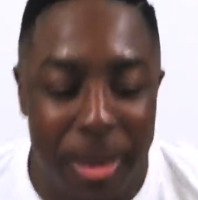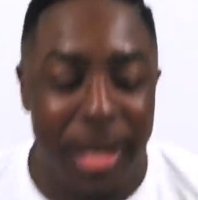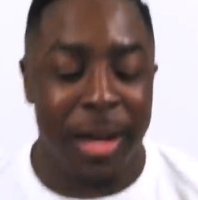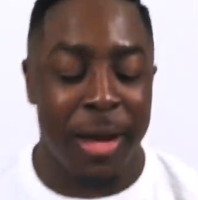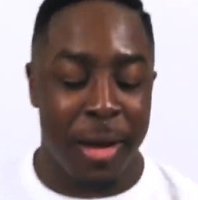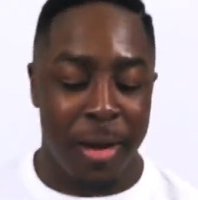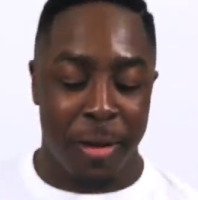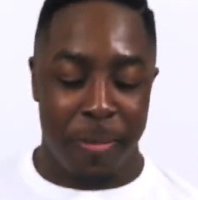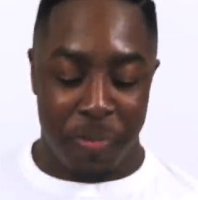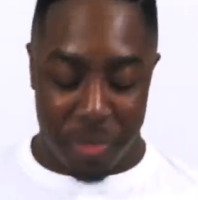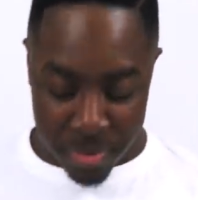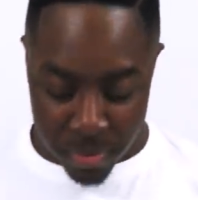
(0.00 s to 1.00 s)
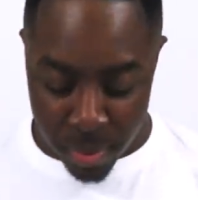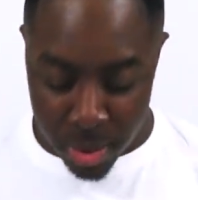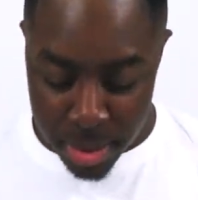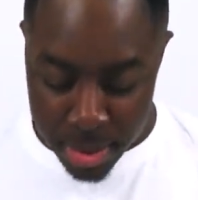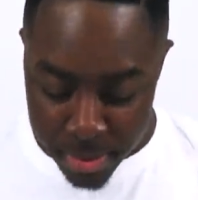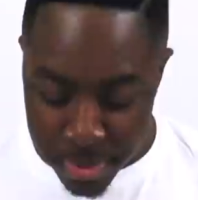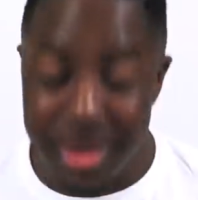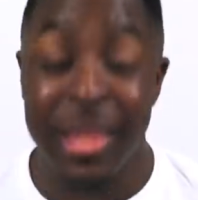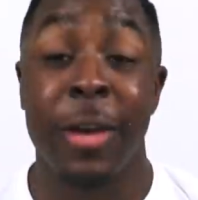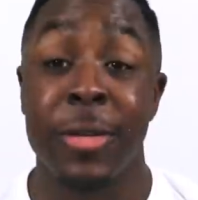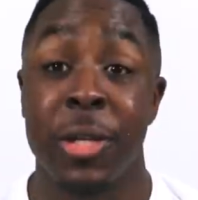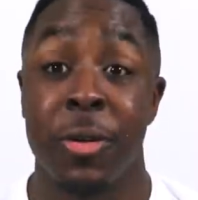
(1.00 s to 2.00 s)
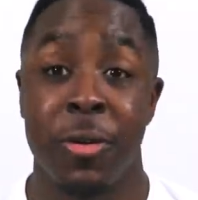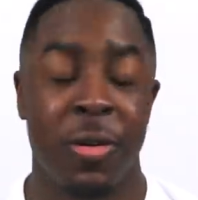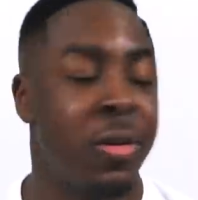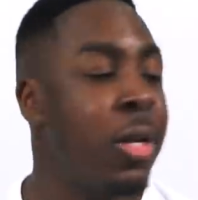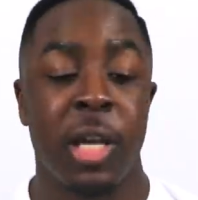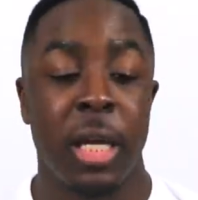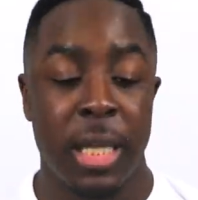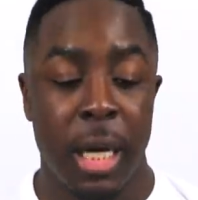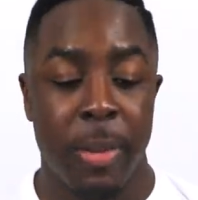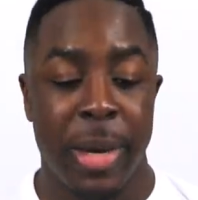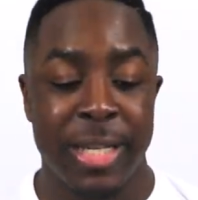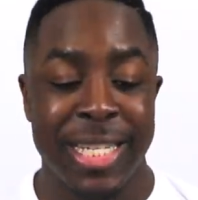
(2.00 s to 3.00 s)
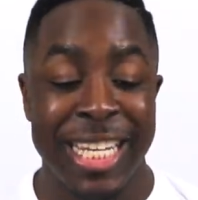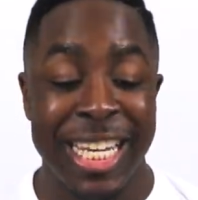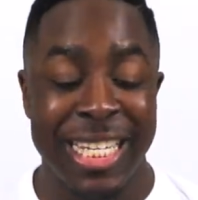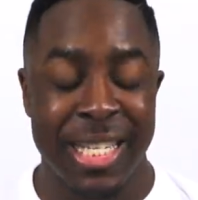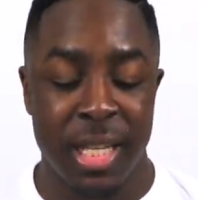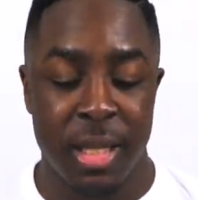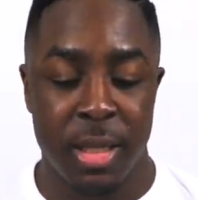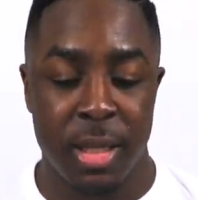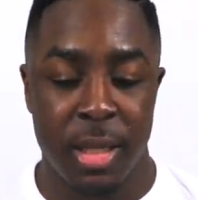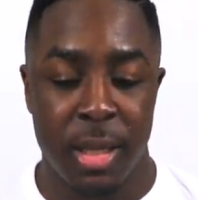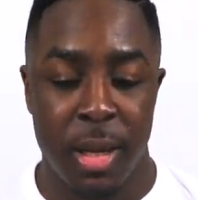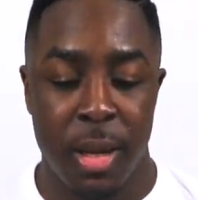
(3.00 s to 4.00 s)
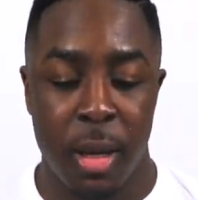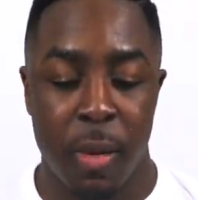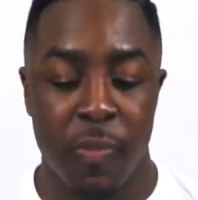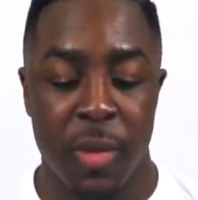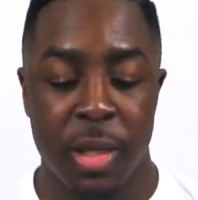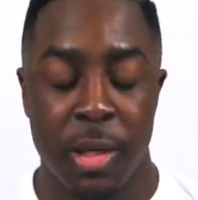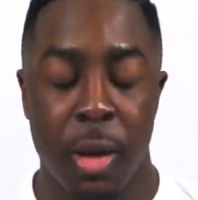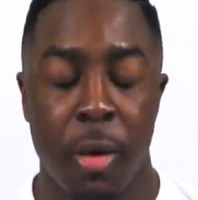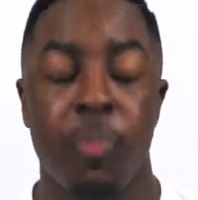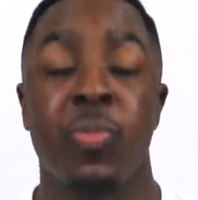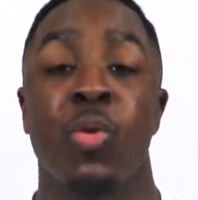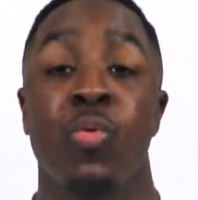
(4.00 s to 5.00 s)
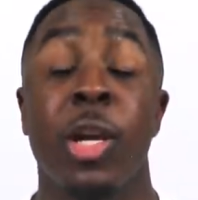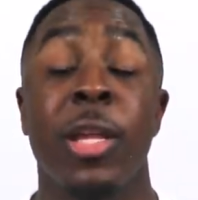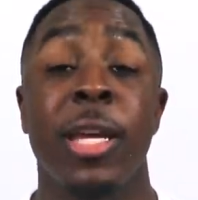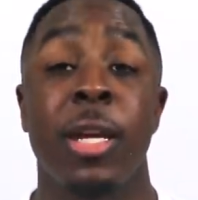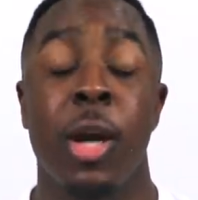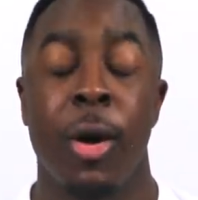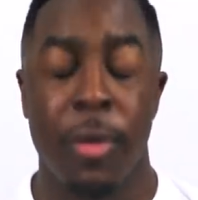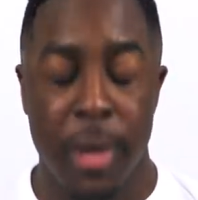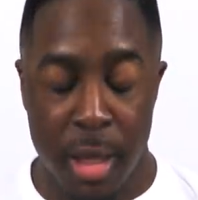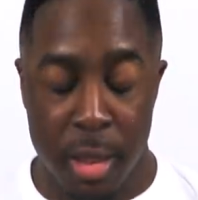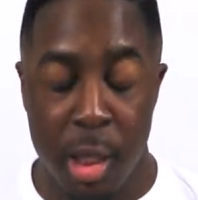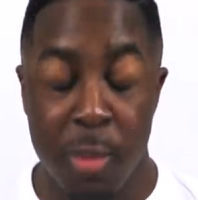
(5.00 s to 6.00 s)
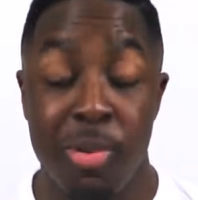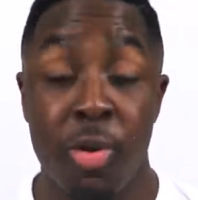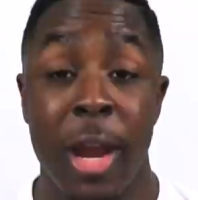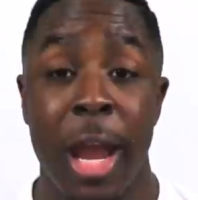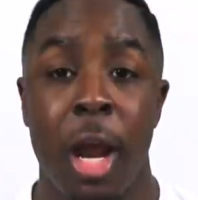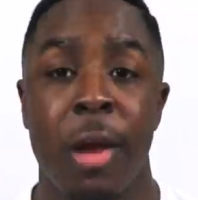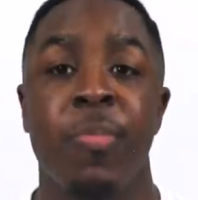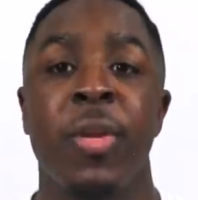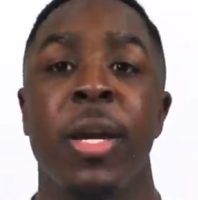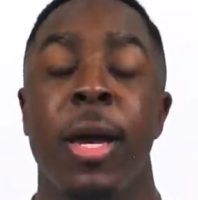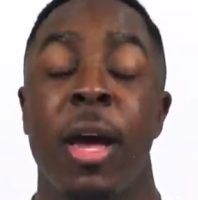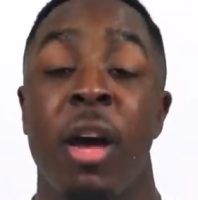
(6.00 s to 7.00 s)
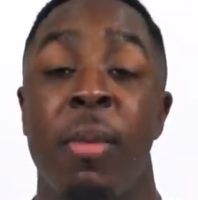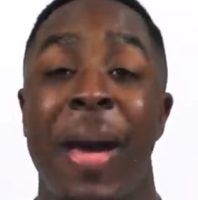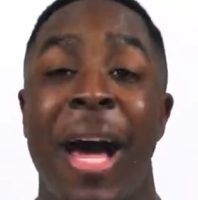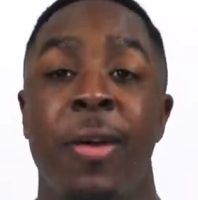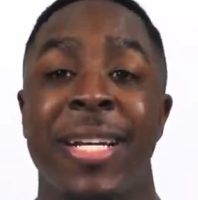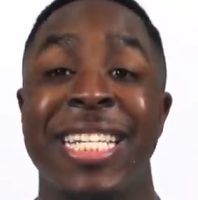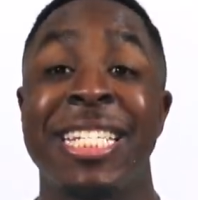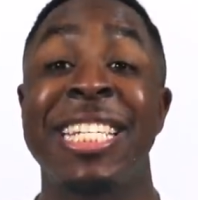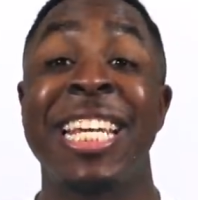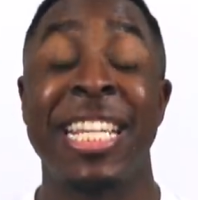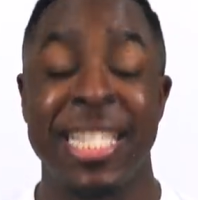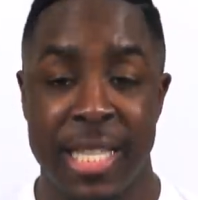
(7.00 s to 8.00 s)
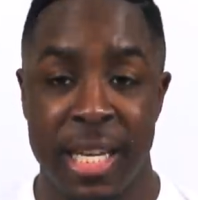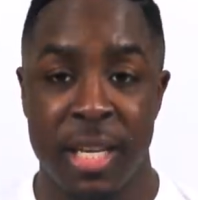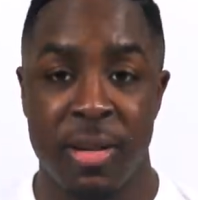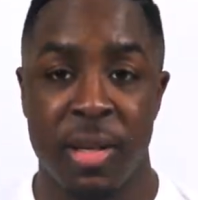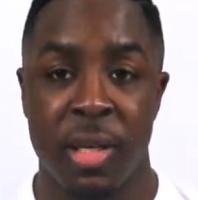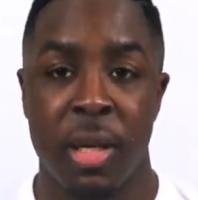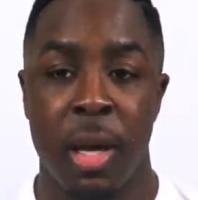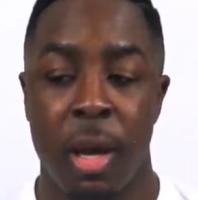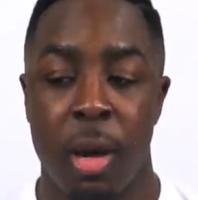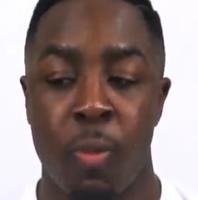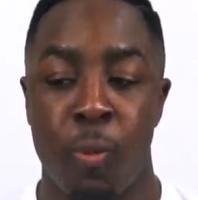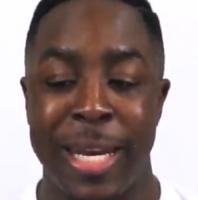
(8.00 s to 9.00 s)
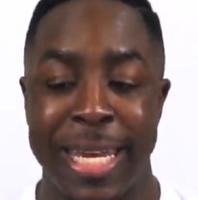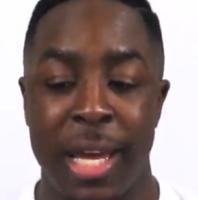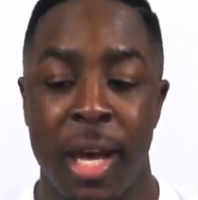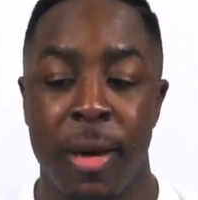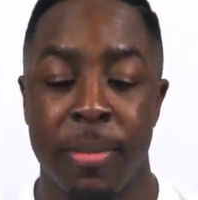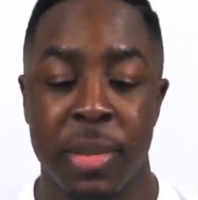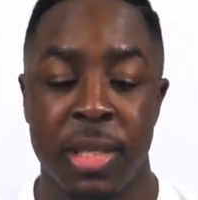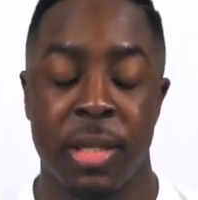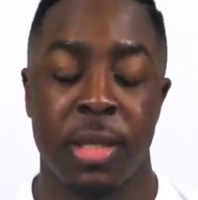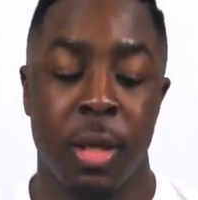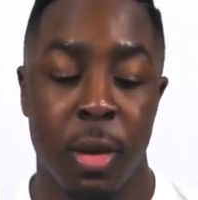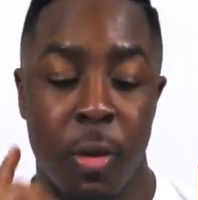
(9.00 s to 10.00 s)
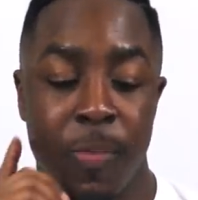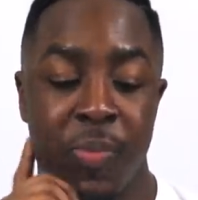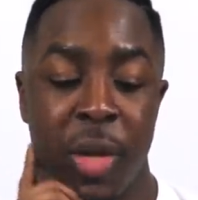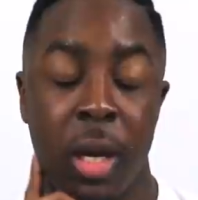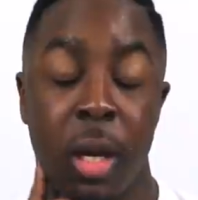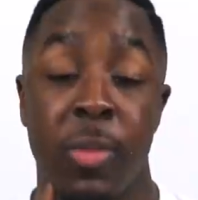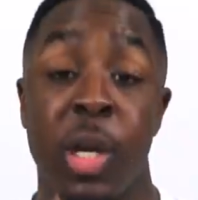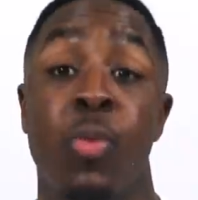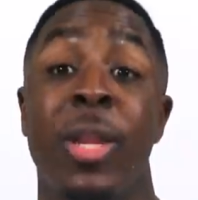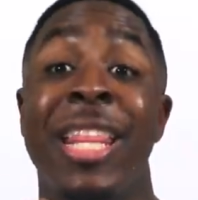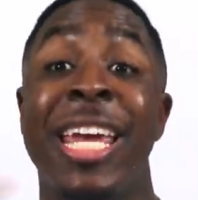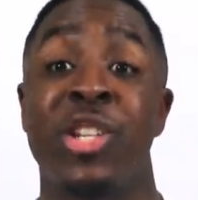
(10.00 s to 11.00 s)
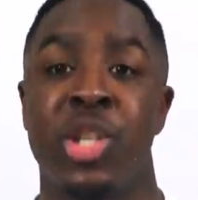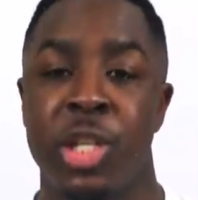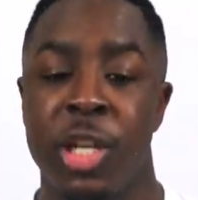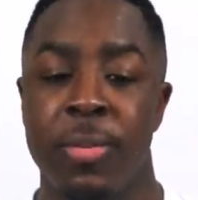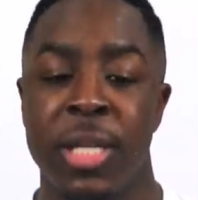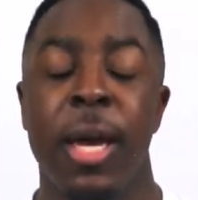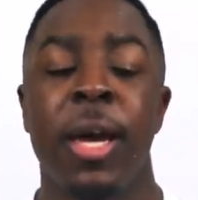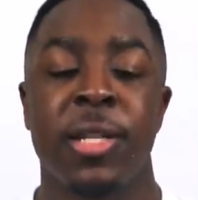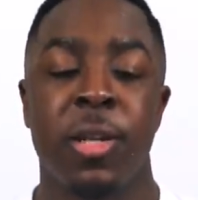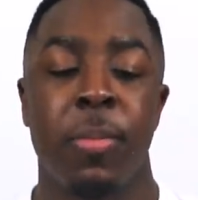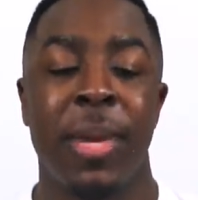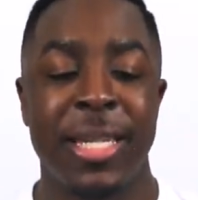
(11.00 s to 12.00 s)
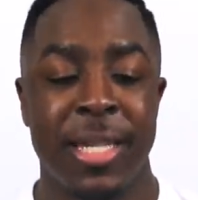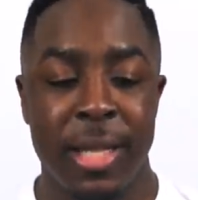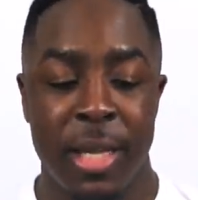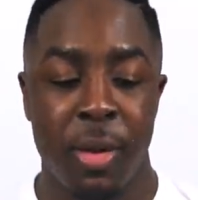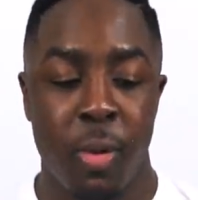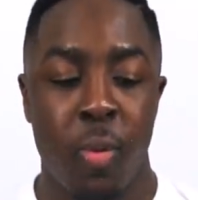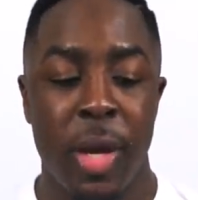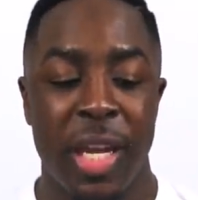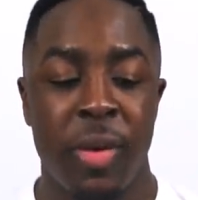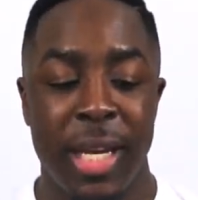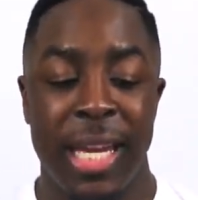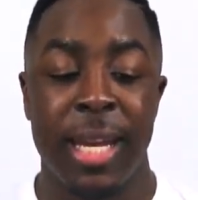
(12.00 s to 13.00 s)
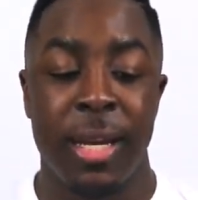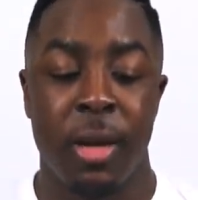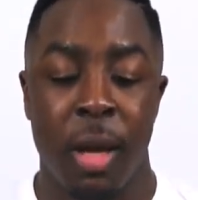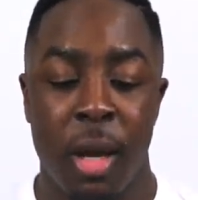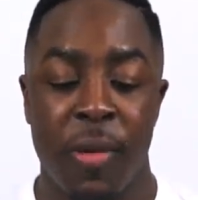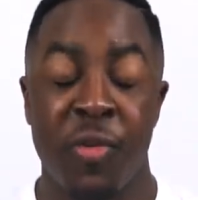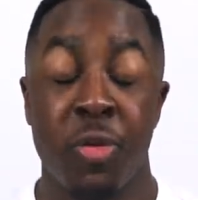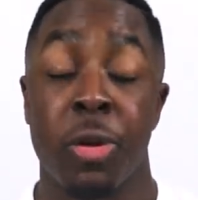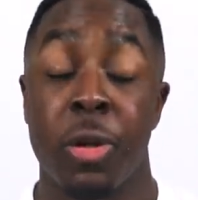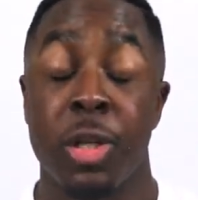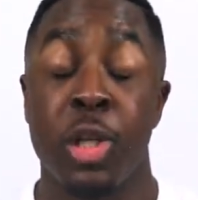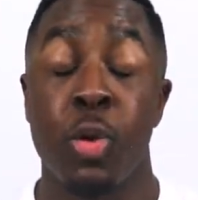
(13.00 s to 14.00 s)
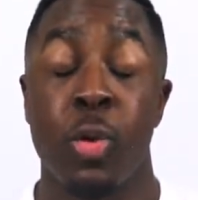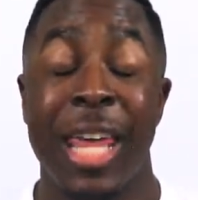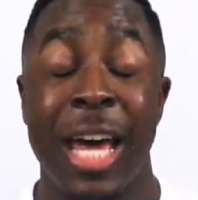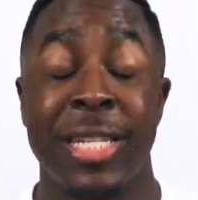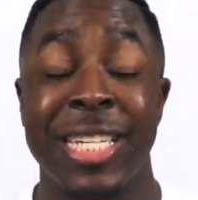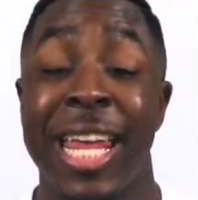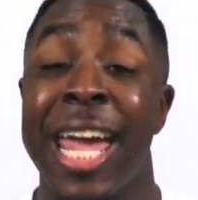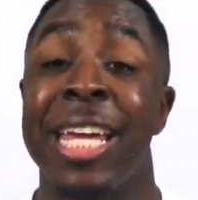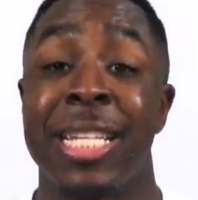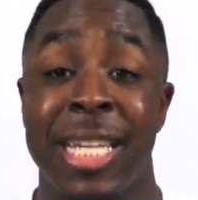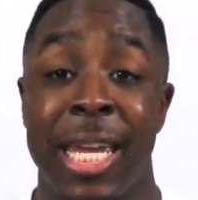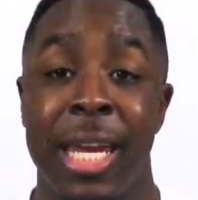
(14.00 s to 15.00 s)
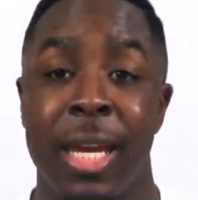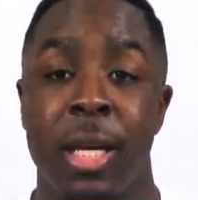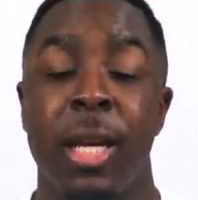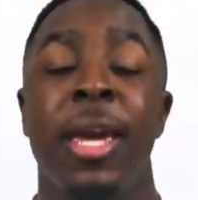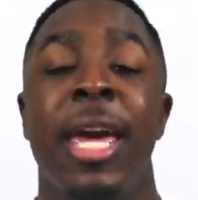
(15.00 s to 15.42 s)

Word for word: but um, that was cool. So I was talking about seasons. Um, so really go into prayer about seasons um, when it comes to um, your relationships. So basically, what you need uh, for 2018